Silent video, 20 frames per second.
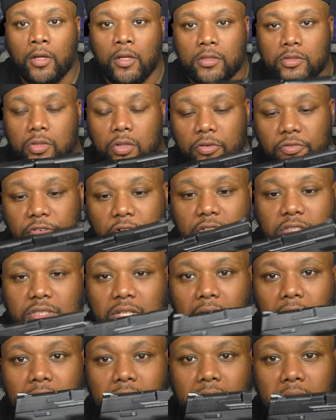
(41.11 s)
So the first
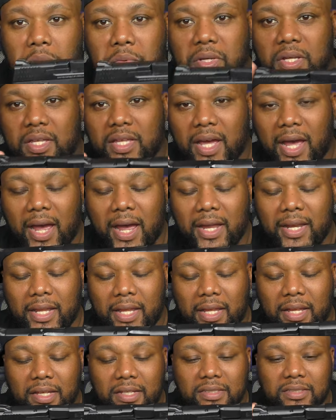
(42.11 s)
gun that we got
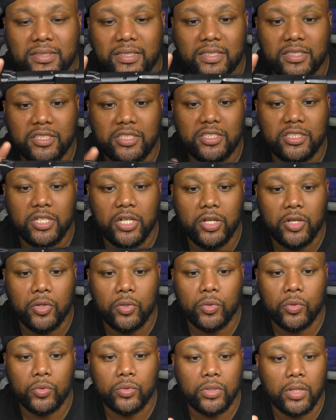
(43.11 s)
is the
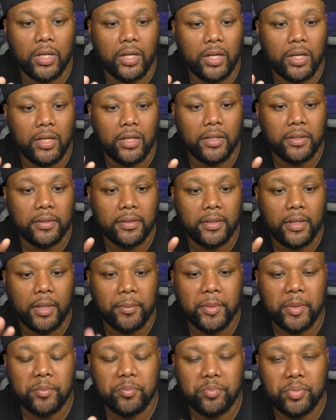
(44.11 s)
Shield
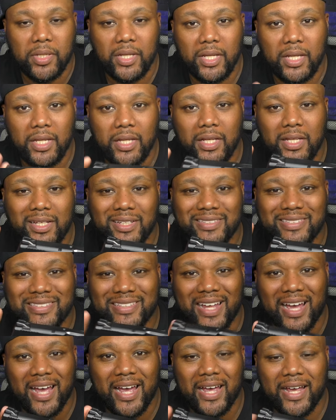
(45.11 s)

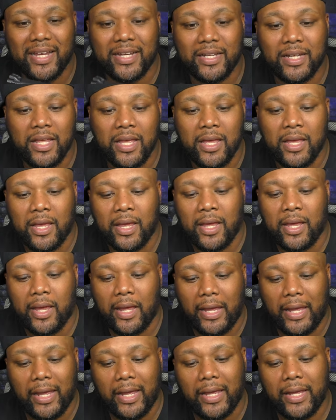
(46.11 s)
MMP9.
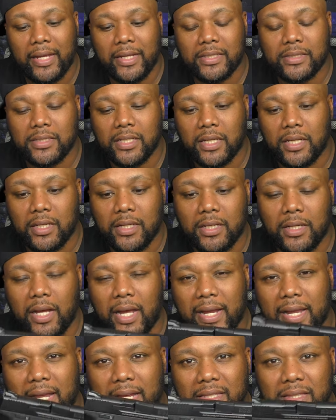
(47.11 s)
And
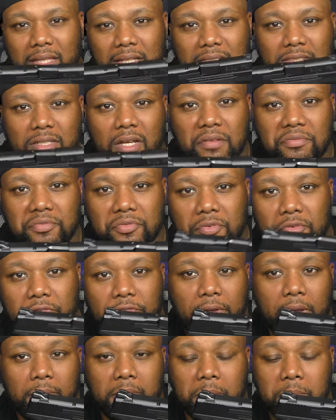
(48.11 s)
I got this off of a
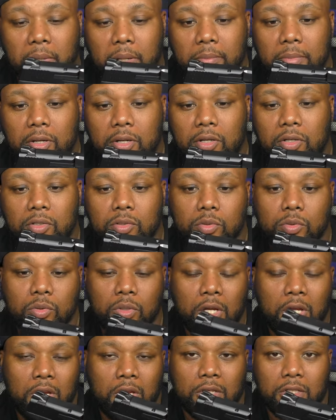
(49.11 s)
family member who
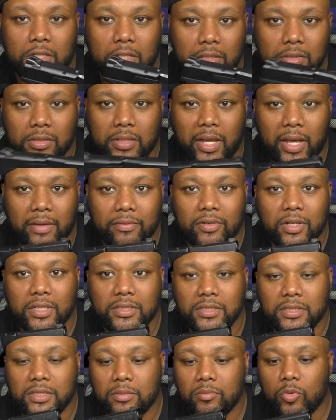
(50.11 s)
couldn't have
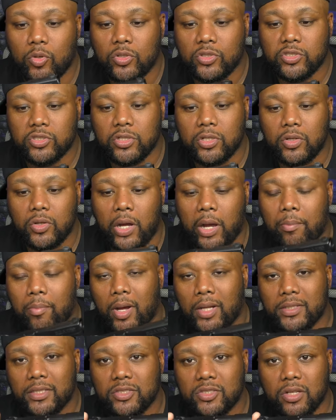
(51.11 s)
guns anymore, so I
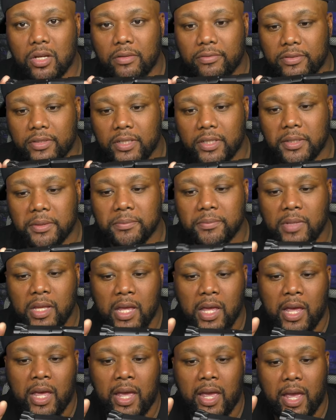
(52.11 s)
bought this off of them.
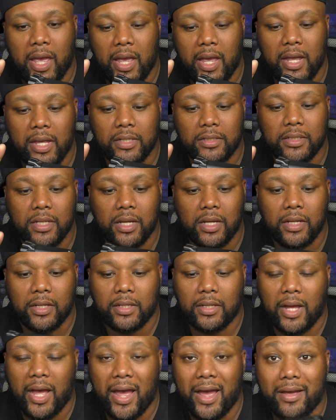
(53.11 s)
And
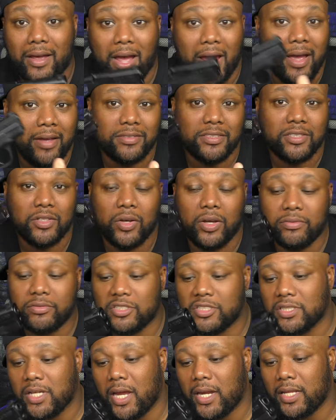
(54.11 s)
I still
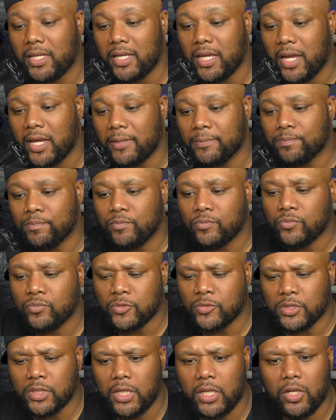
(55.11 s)
haven't shot it yet.
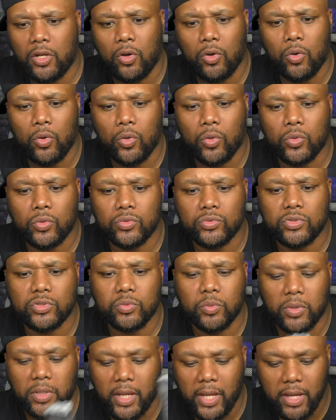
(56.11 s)
It
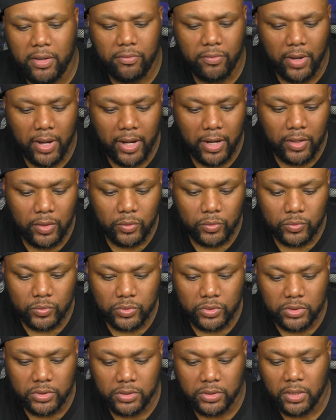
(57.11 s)
holds, what, 8
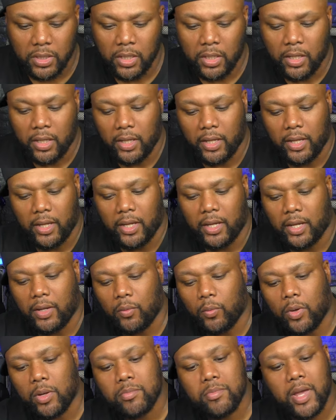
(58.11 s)
rounds
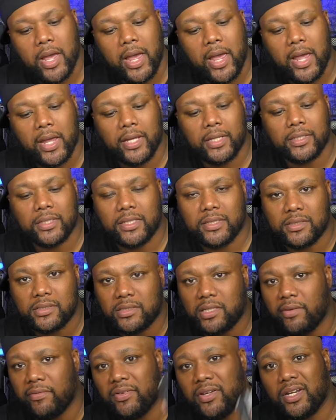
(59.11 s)
and 1 mag and then
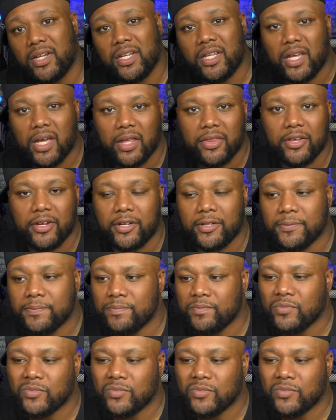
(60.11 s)
7 in the other.